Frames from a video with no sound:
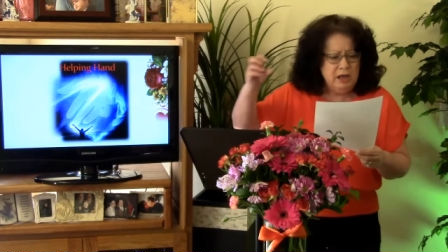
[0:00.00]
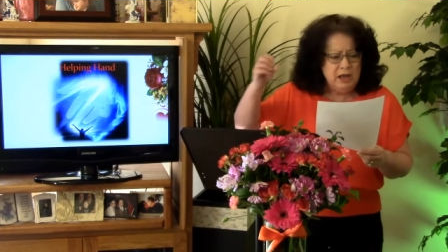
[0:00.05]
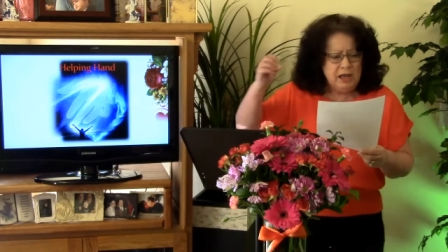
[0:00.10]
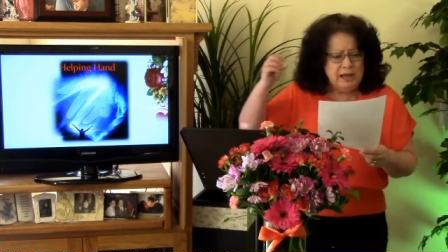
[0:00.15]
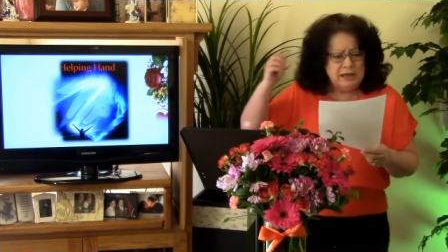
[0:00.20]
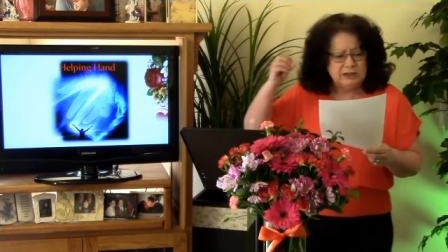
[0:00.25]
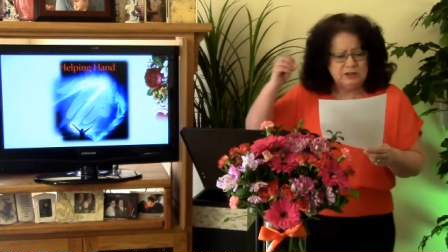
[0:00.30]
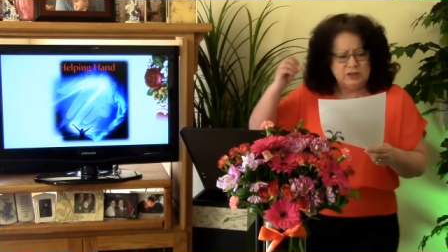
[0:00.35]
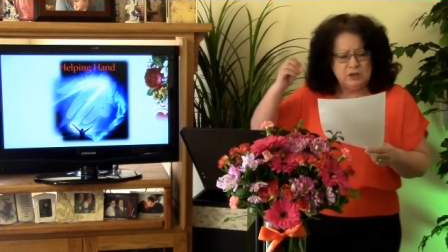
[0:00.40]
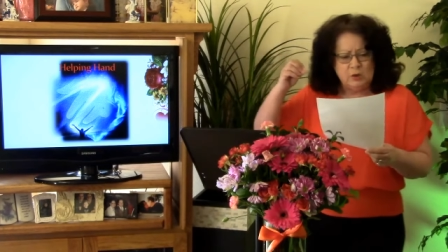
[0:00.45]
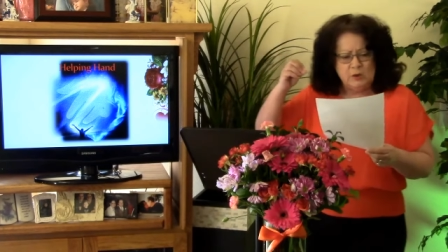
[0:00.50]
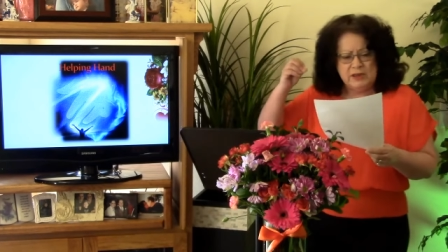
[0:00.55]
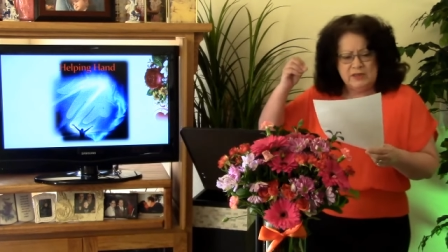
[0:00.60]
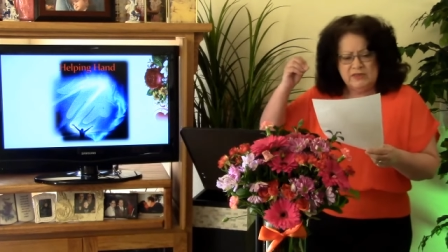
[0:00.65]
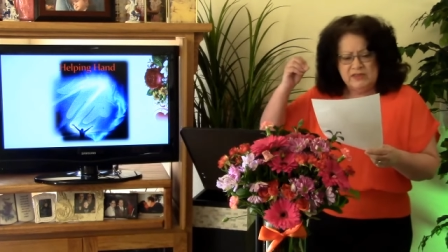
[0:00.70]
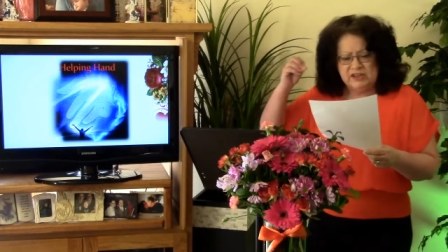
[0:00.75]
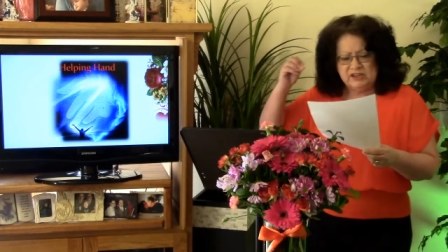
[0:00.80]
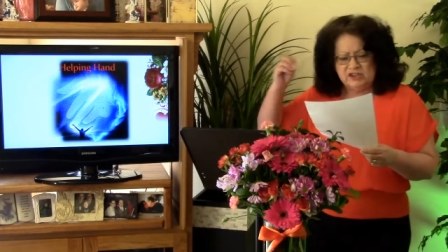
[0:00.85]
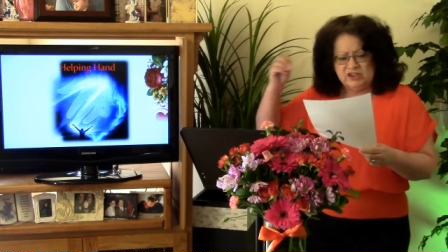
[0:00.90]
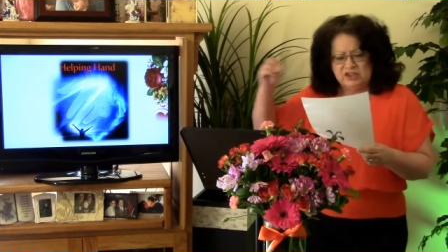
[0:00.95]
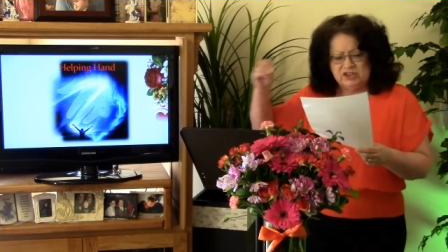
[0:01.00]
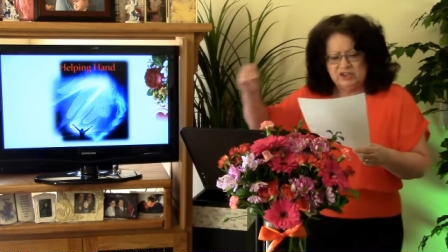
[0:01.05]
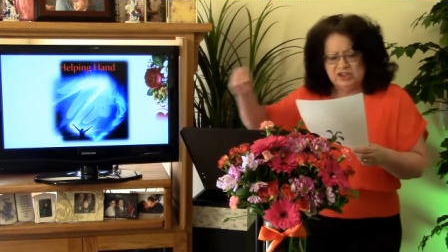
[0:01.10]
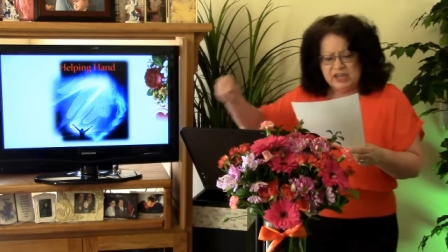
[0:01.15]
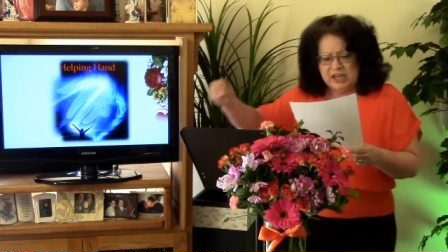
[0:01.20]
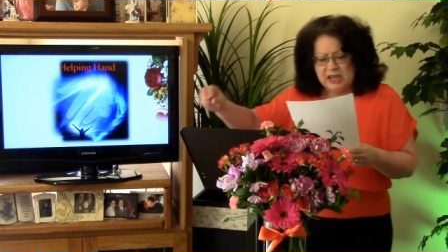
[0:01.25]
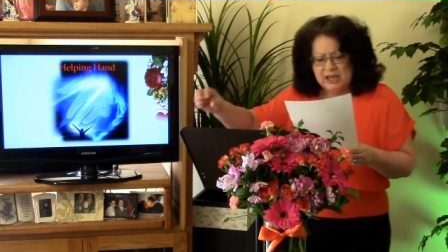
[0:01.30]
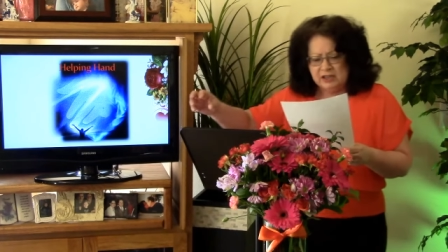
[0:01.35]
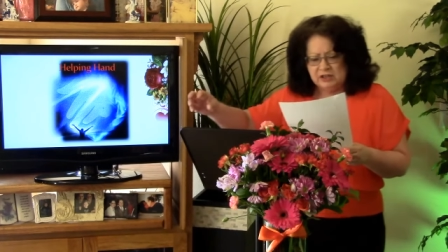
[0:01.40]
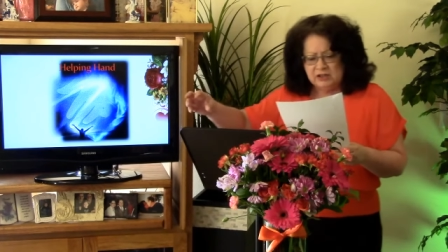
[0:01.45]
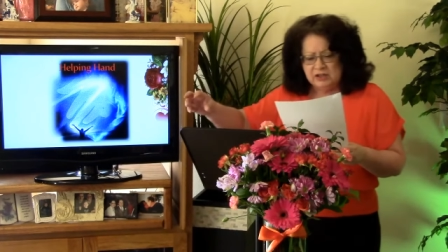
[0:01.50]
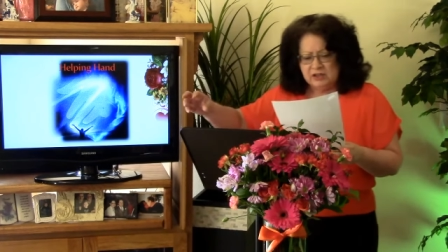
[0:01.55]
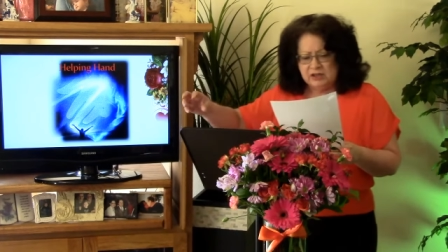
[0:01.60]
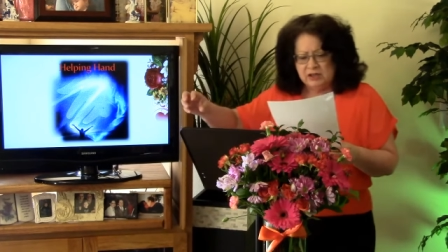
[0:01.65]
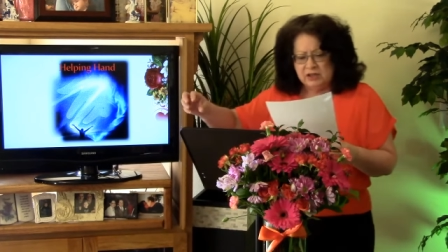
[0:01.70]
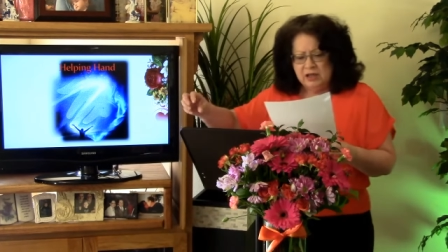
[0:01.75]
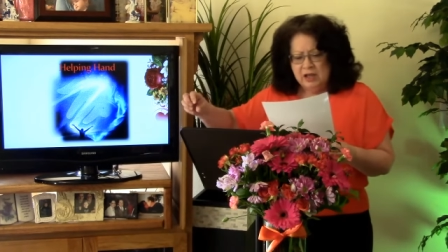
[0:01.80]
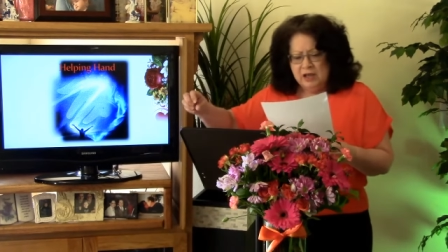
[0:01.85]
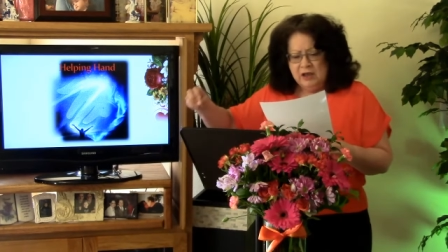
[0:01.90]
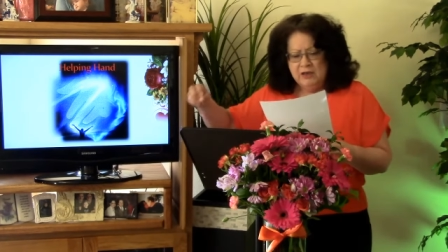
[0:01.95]
And so in this
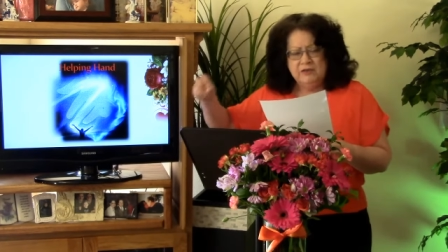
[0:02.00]
season,